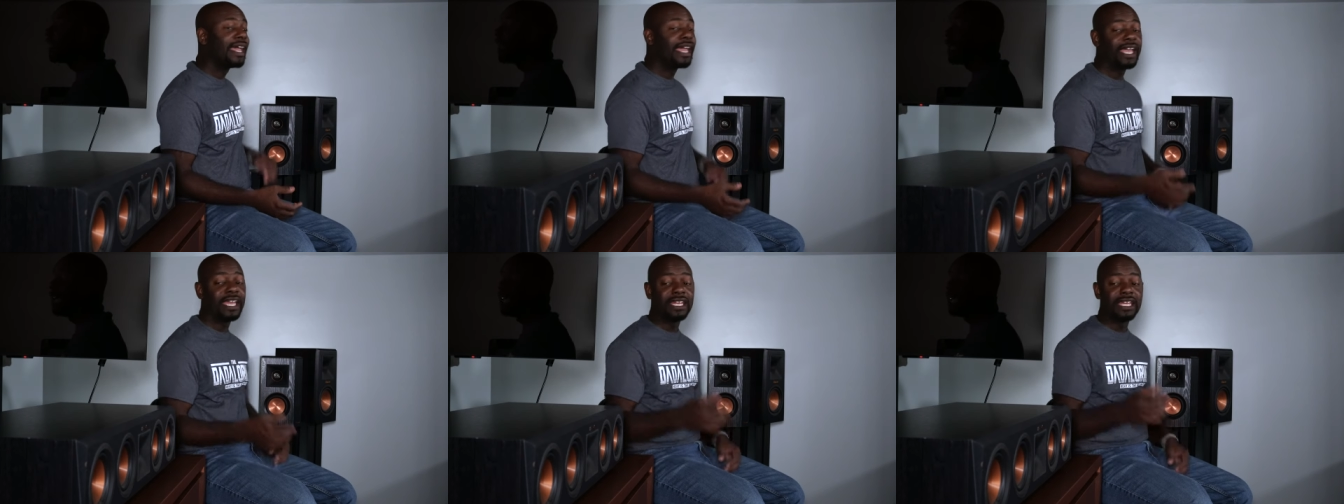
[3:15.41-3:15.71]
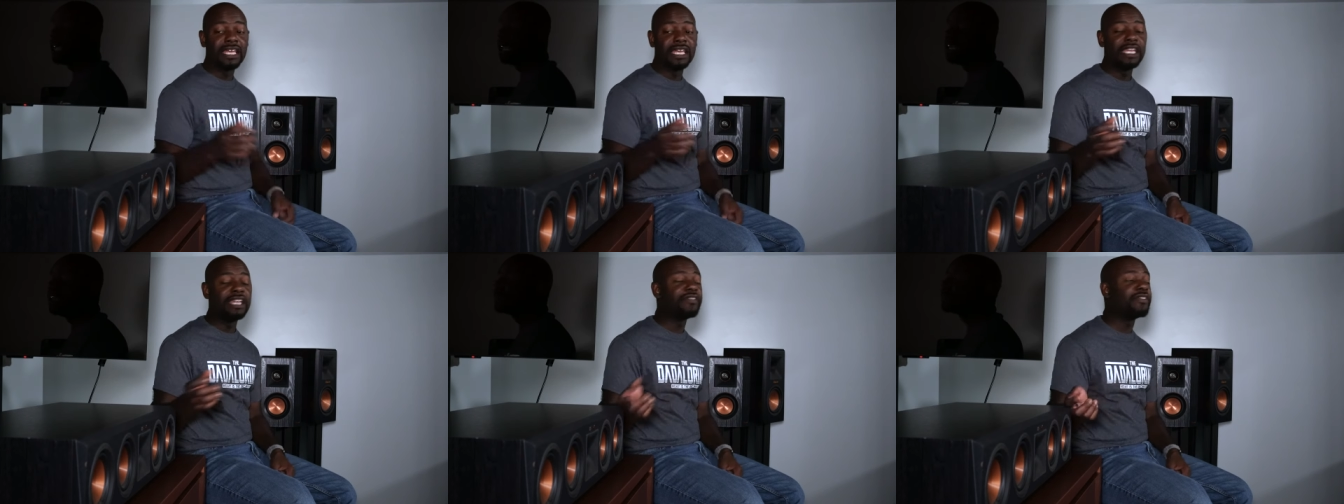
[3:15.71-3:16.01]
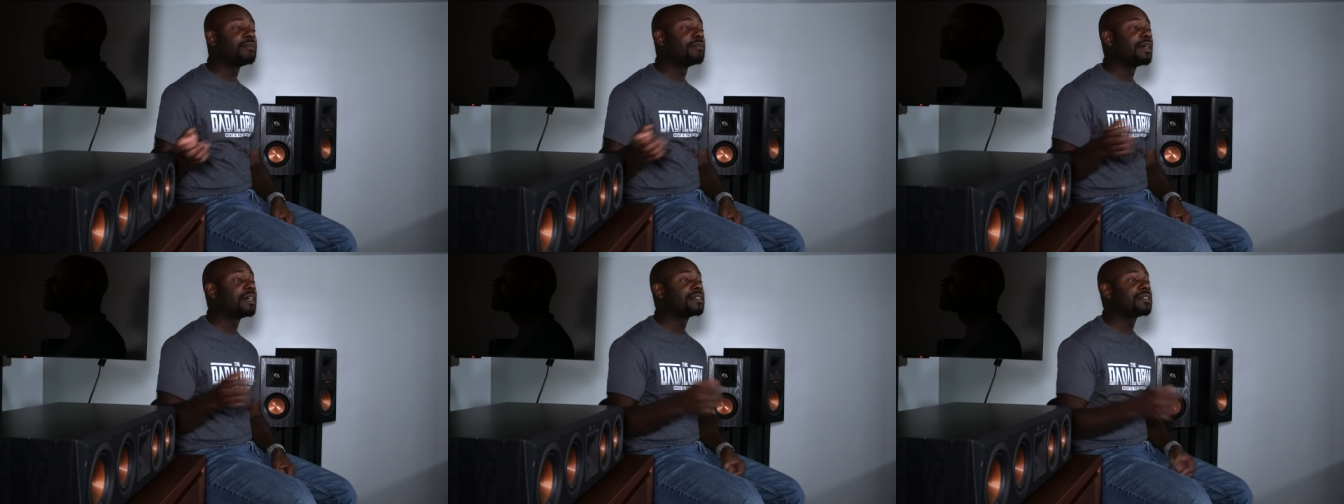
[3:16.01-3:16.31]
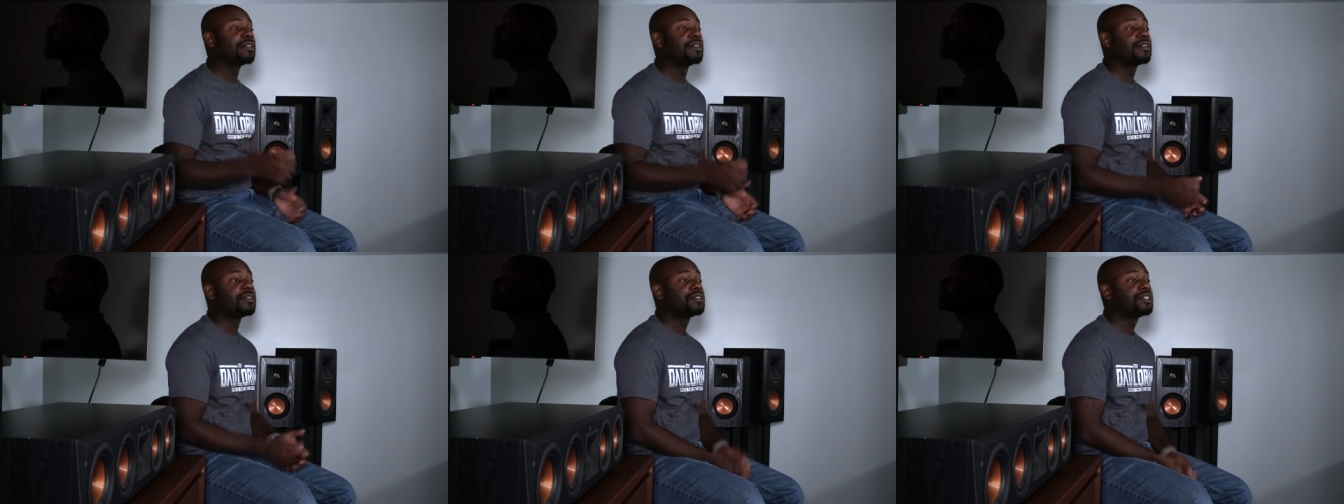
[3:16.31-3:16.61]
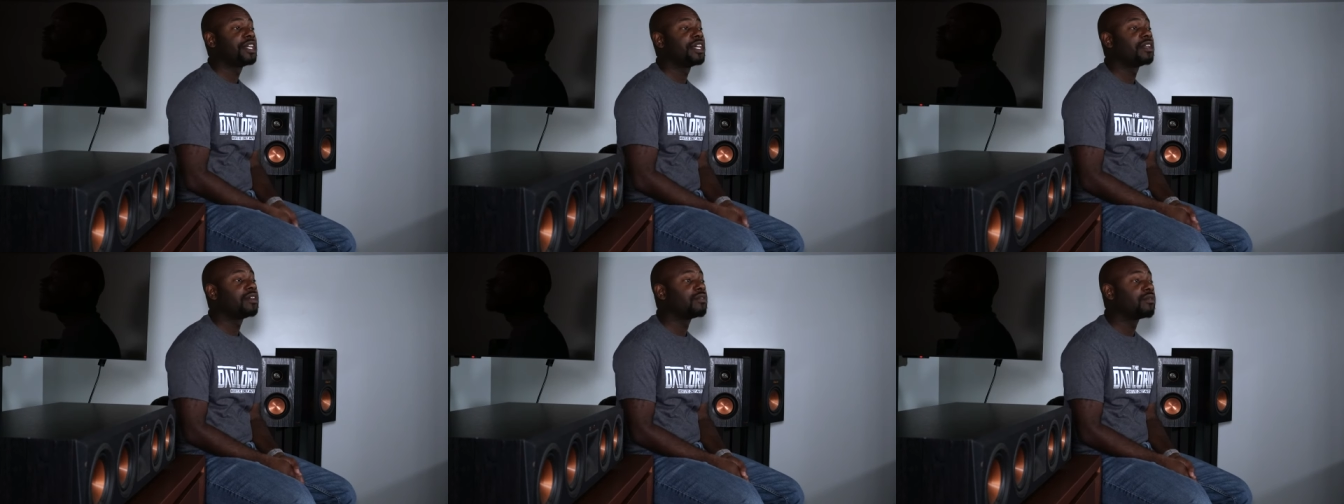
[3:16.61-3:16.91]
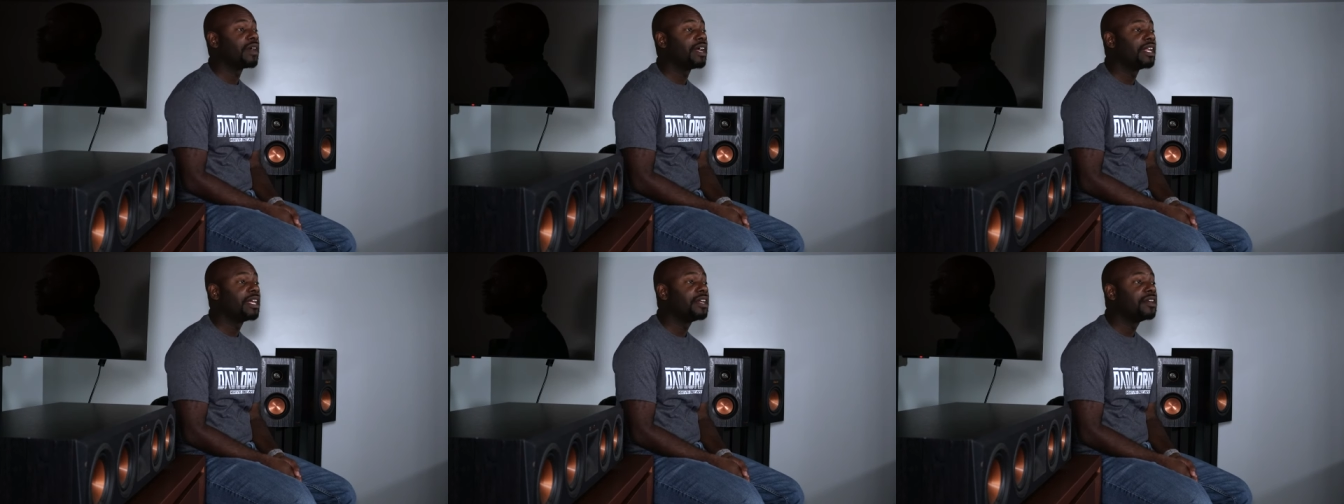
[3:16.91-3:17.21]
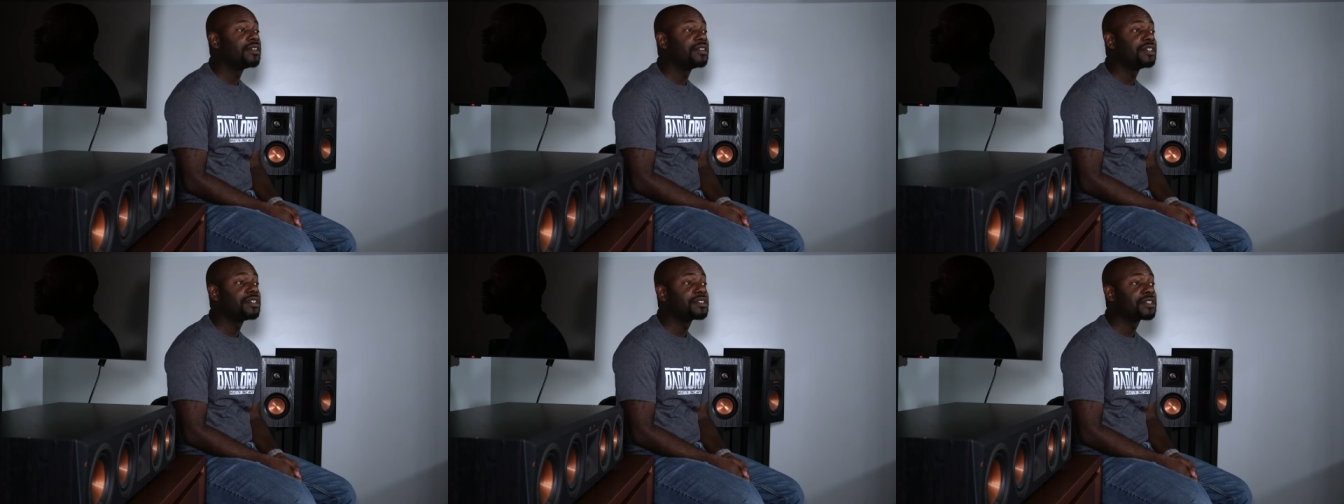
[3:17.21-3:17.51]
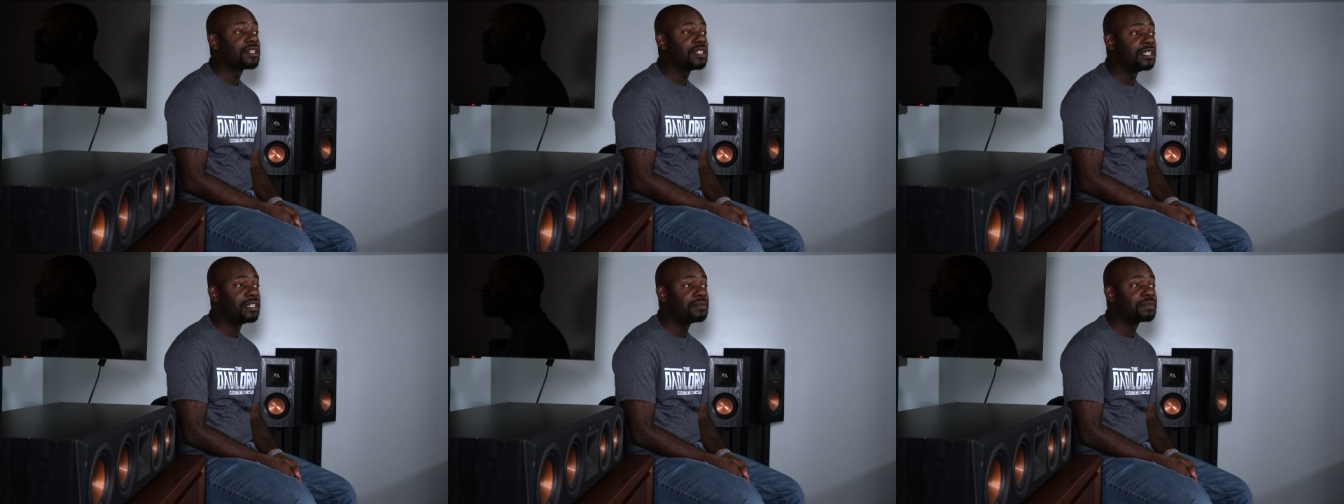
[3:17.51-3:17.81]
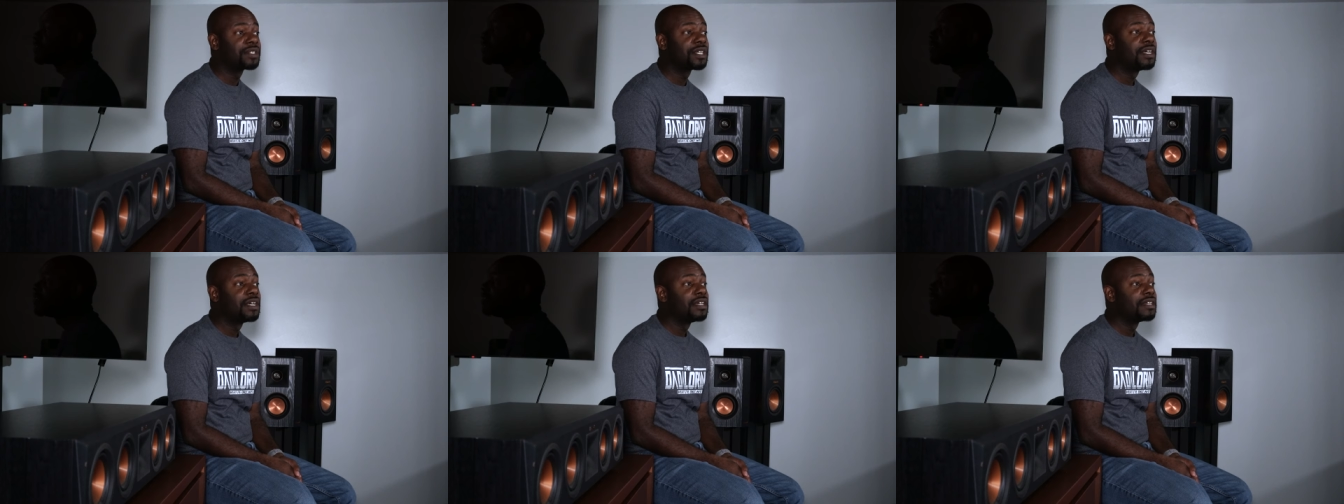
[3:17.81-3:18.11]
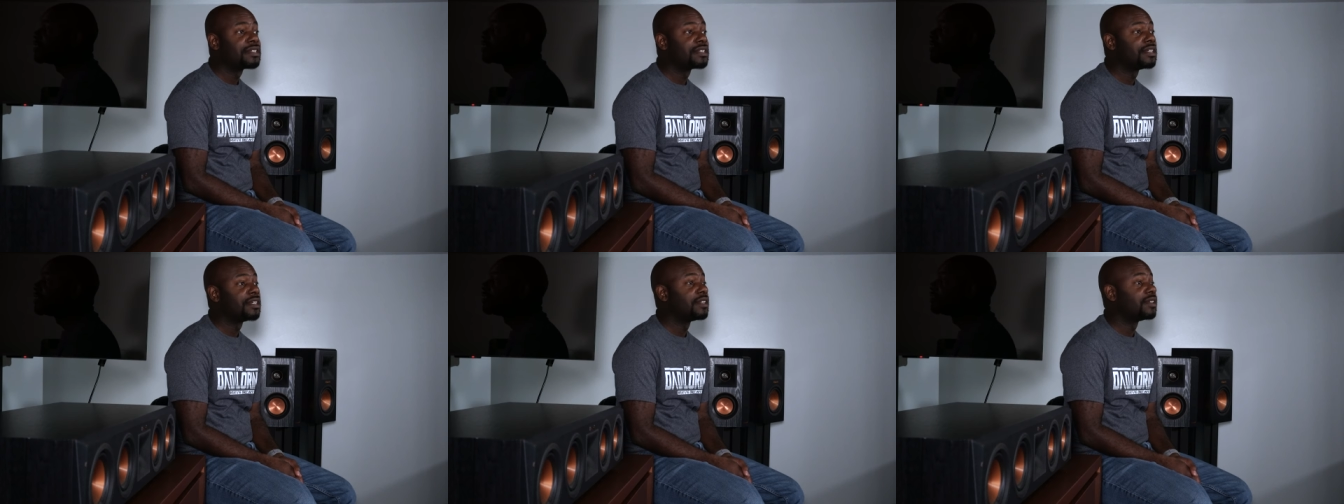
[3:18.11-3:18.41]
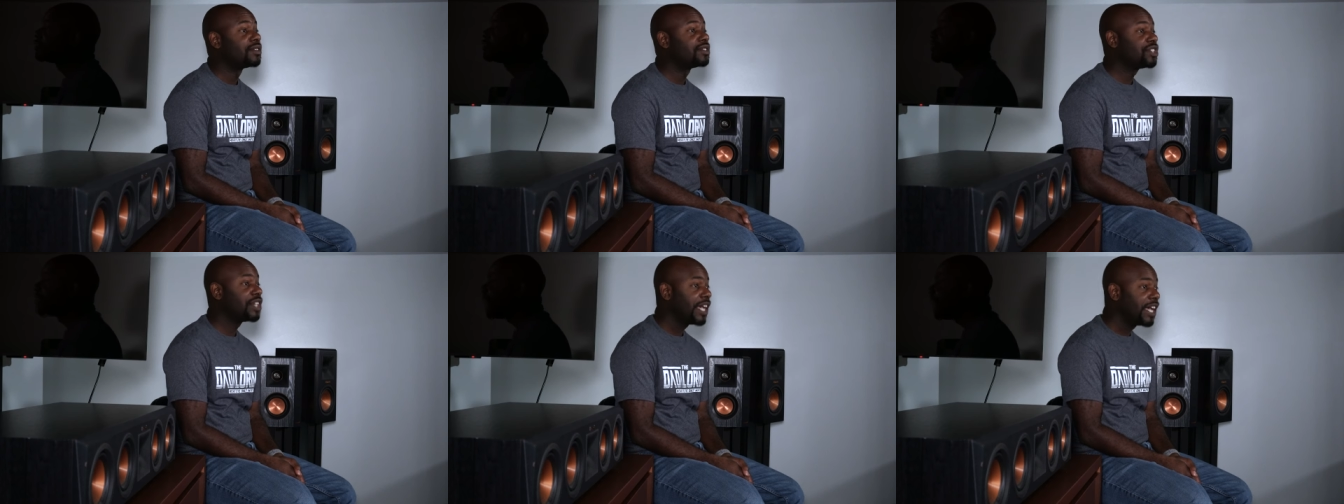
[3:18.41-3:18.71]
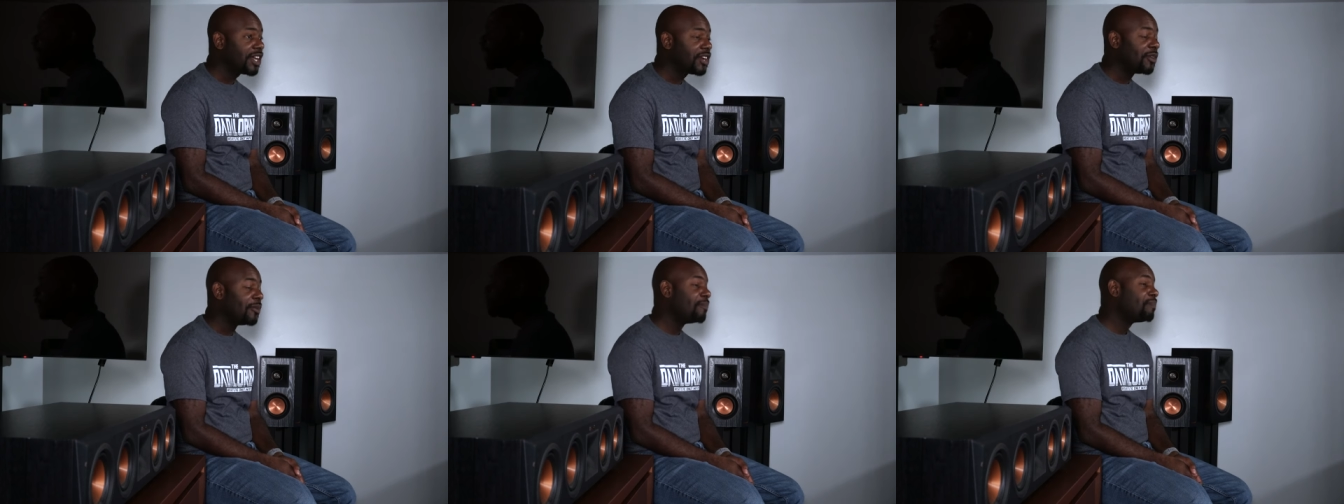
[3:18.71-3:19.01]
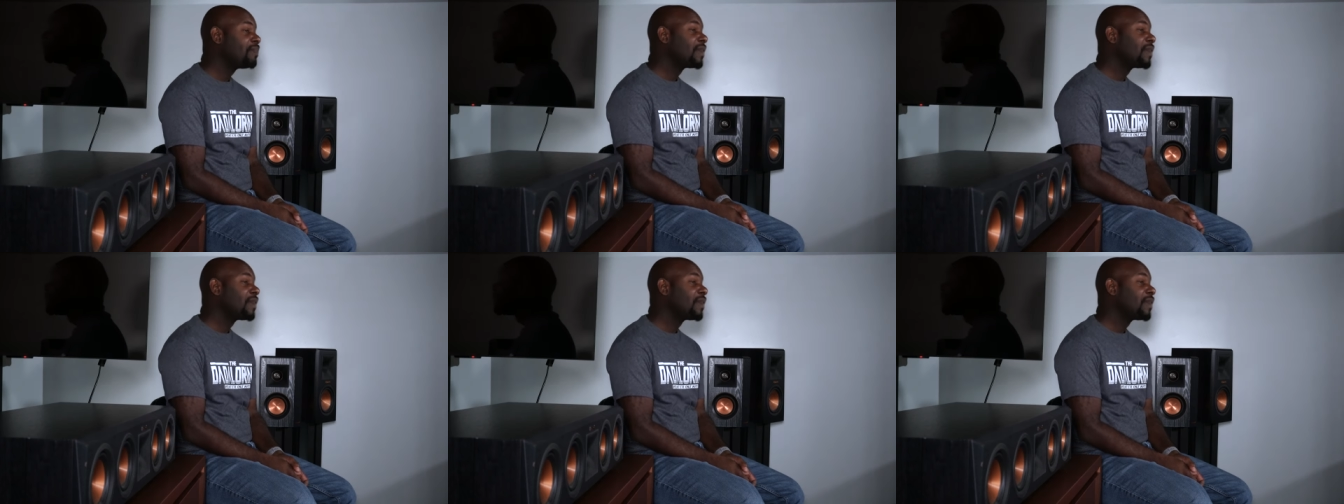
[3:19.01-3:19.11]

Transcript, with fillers: and even my center channel right here, this Klipsch center channel.